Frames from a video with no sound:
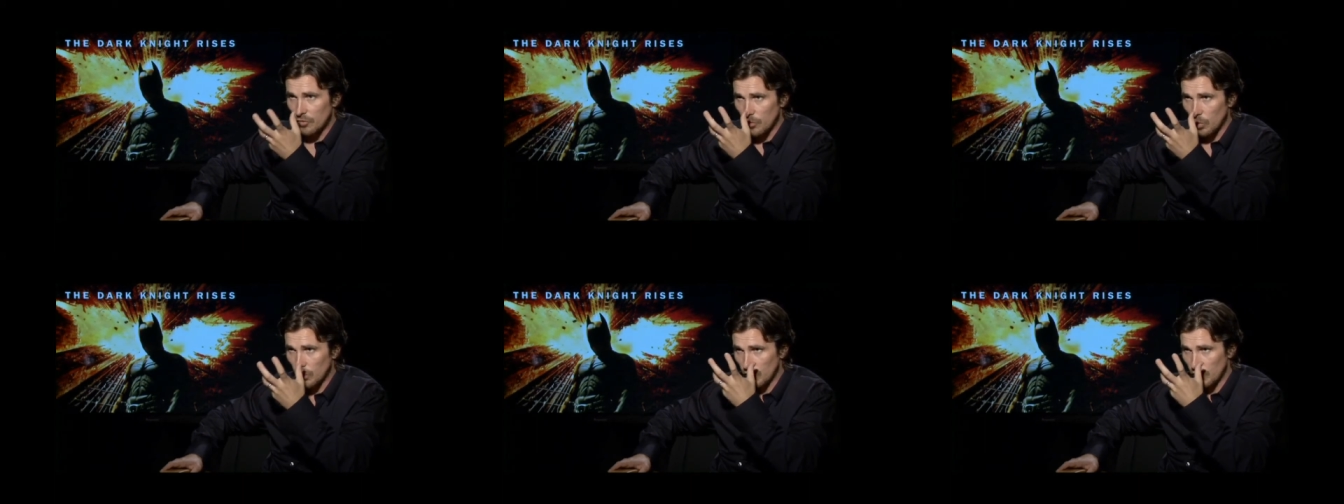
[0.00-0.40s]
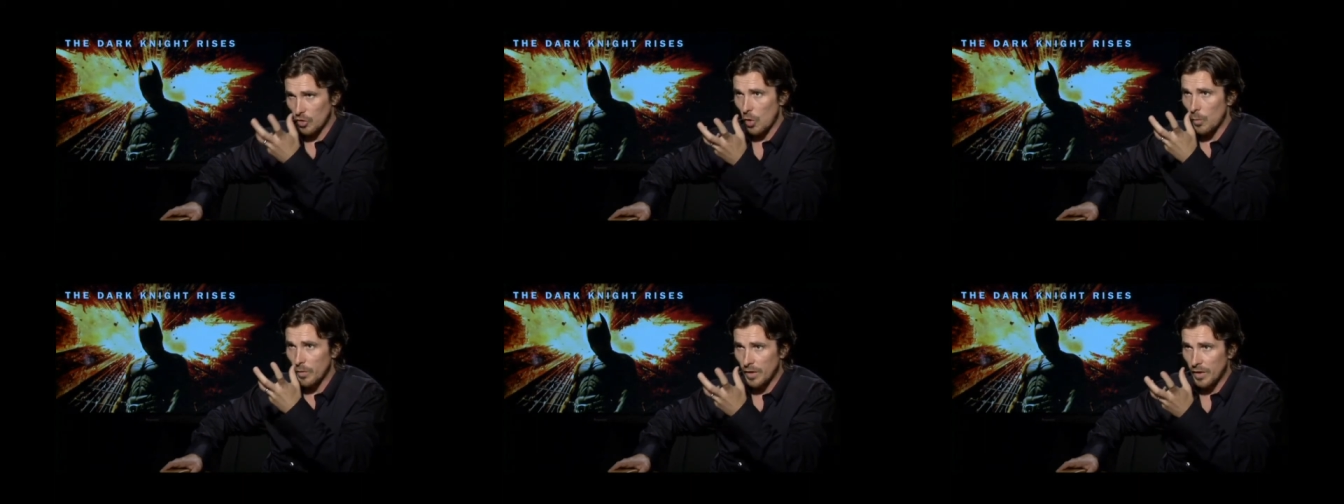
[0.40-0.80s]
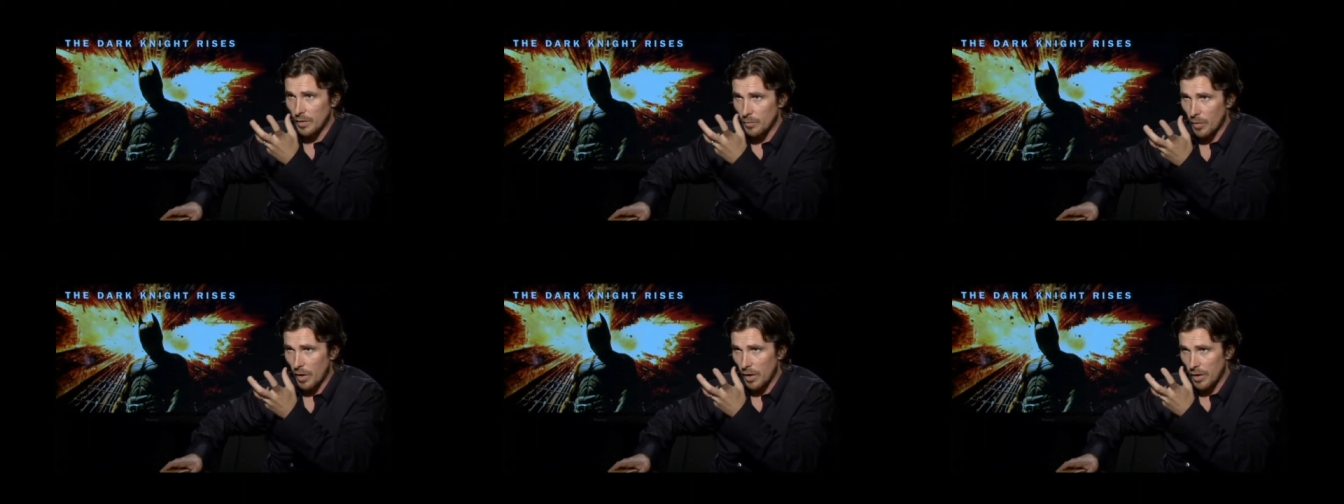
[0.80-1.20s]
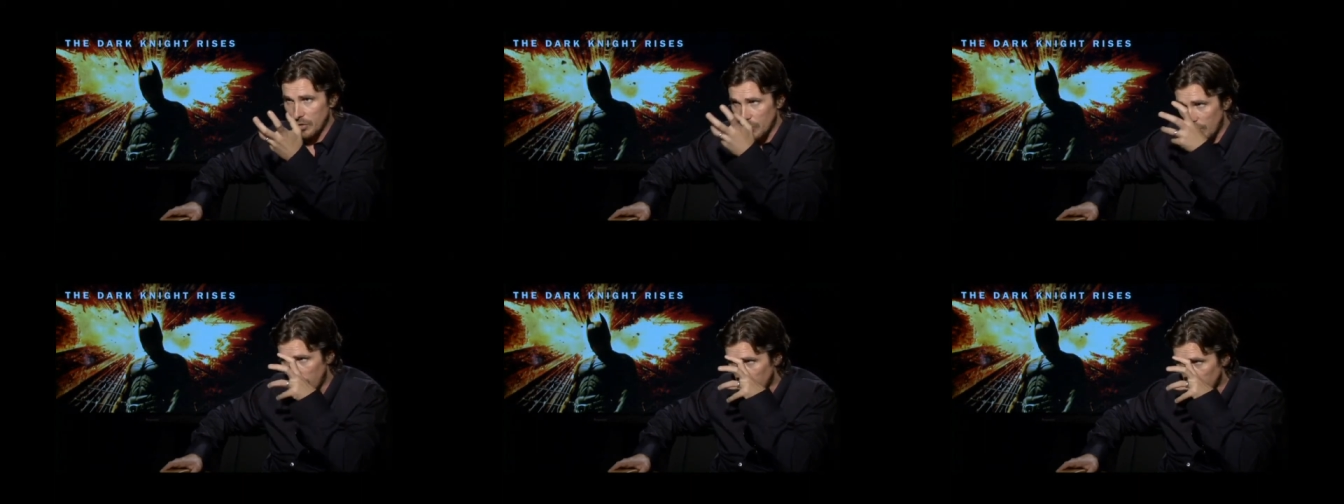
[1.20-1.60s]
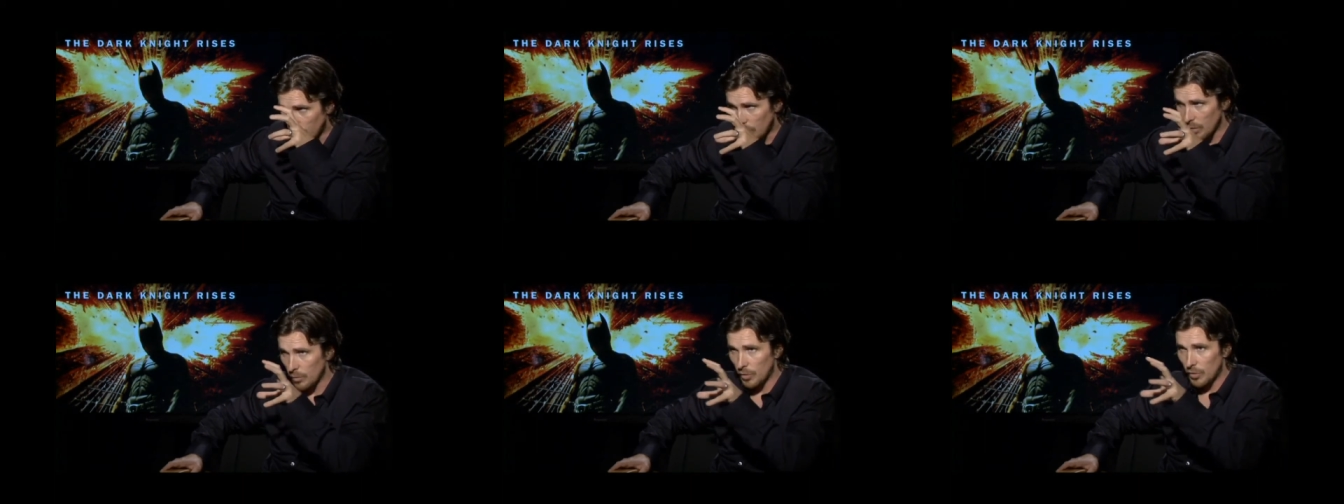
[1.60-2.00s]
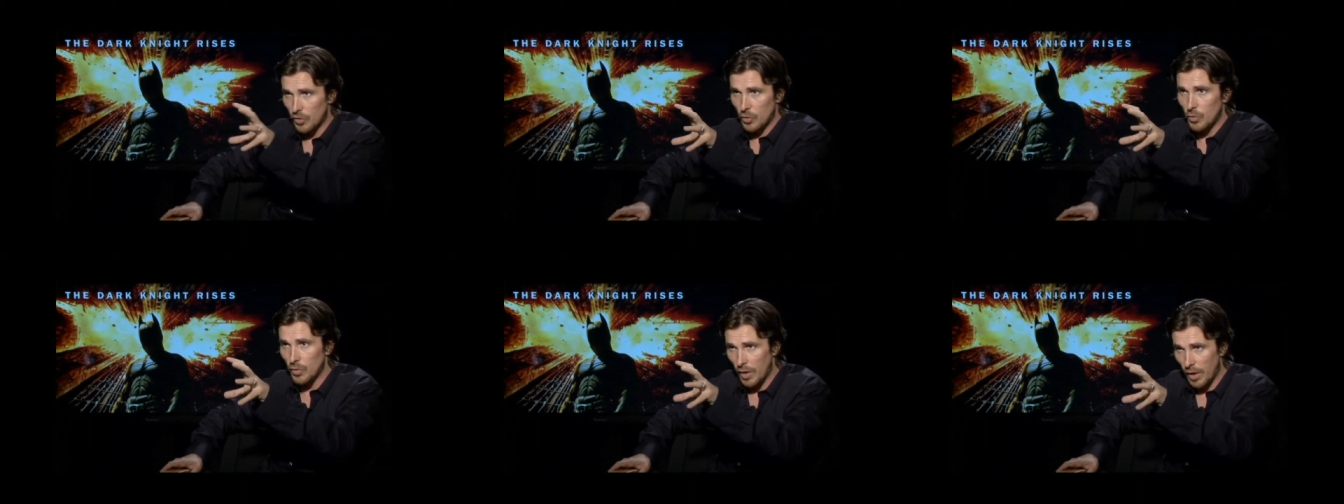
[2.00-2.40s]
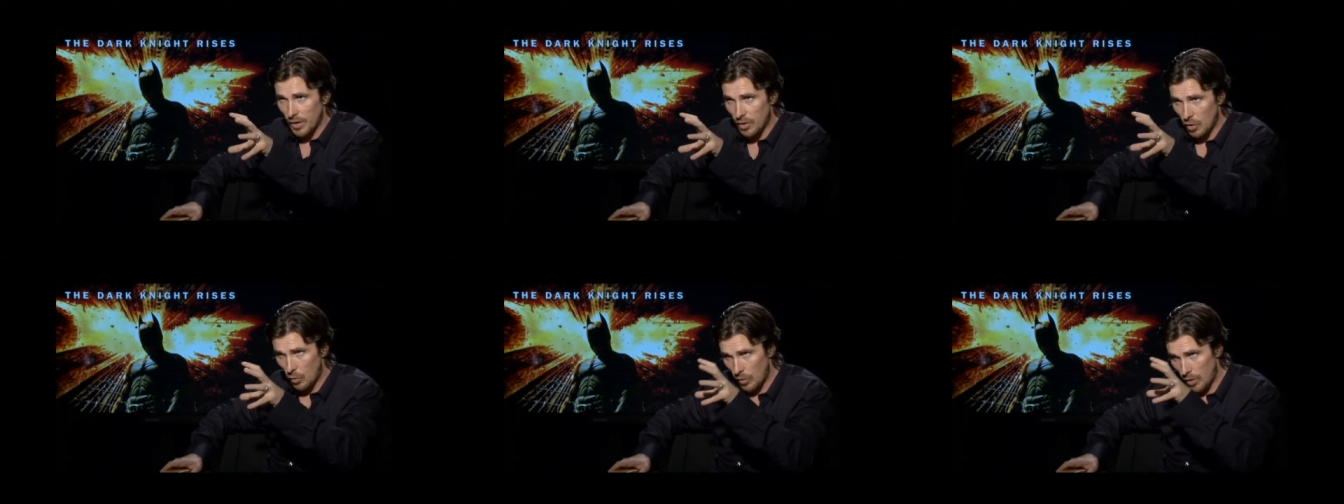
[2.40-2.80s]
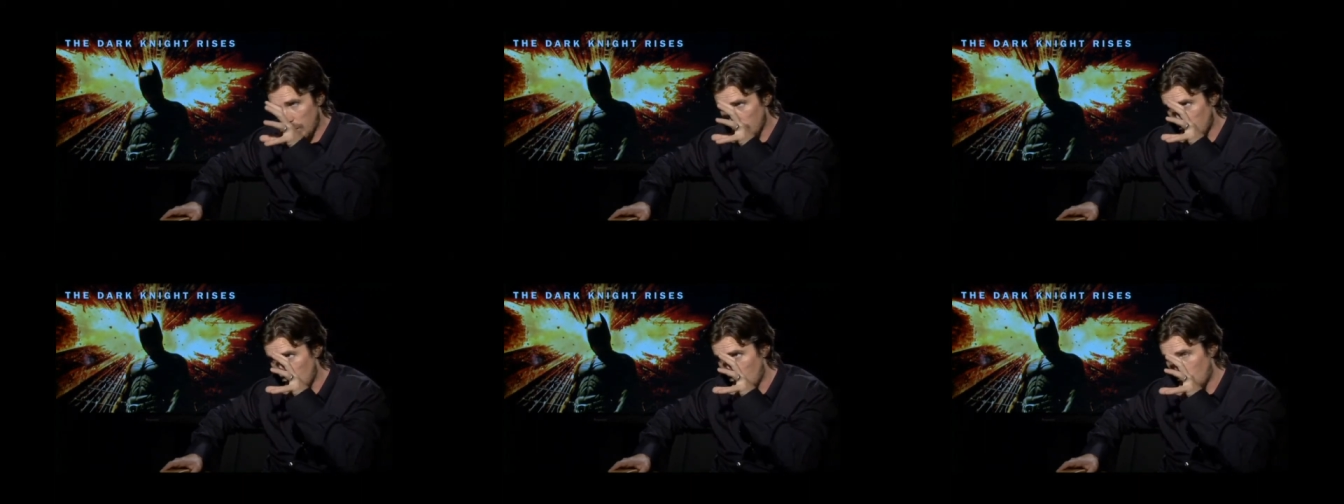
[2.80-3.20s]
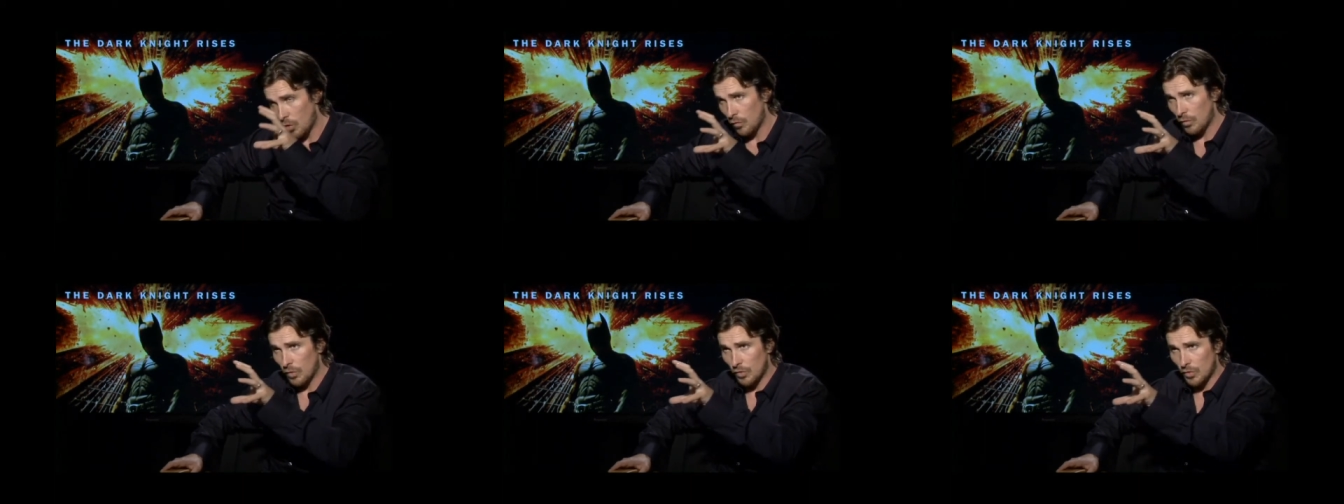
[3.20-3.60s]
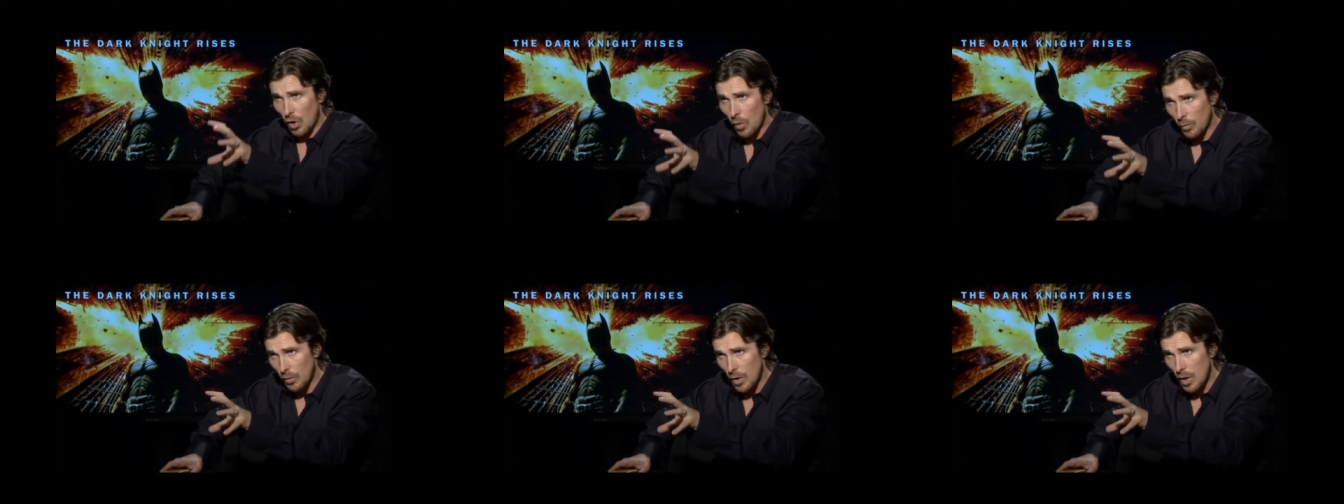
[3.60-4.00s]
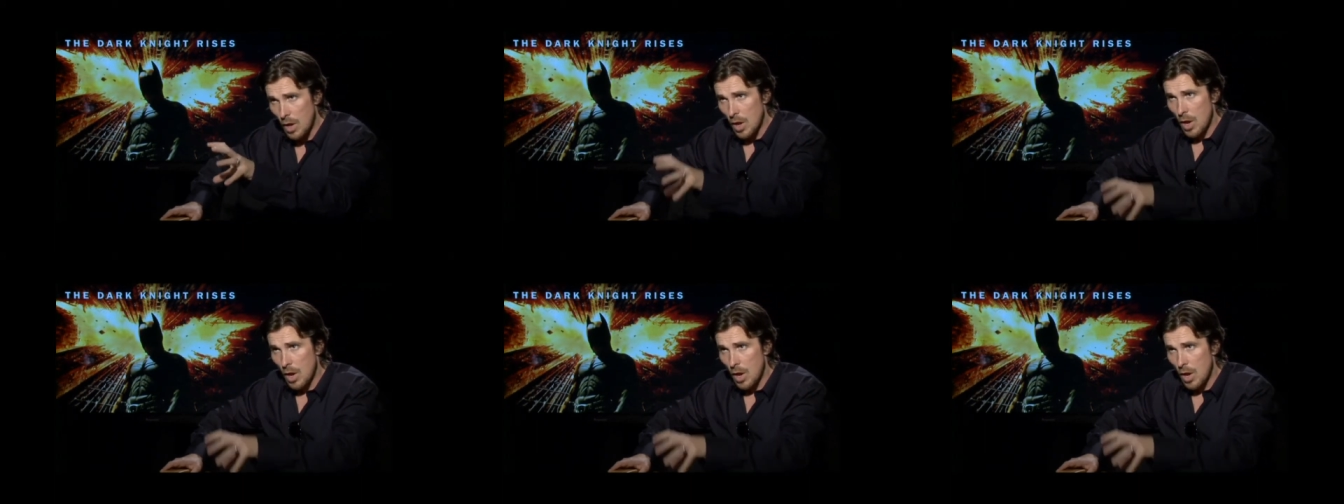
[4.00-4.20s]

She wasn't dominated by it, and you have to be able to do that, you know, without going over the top,